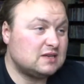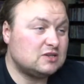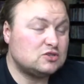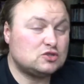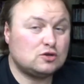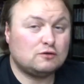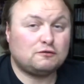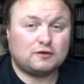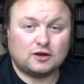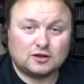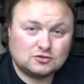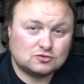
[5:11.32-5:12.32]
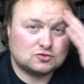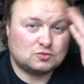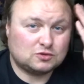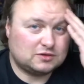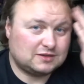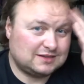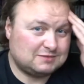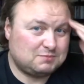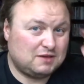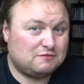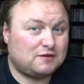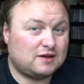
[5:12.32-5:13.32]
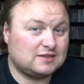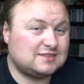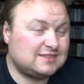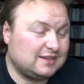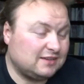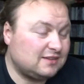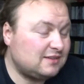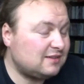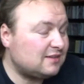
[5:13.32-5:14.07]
So far, touch wood, it's been fine since.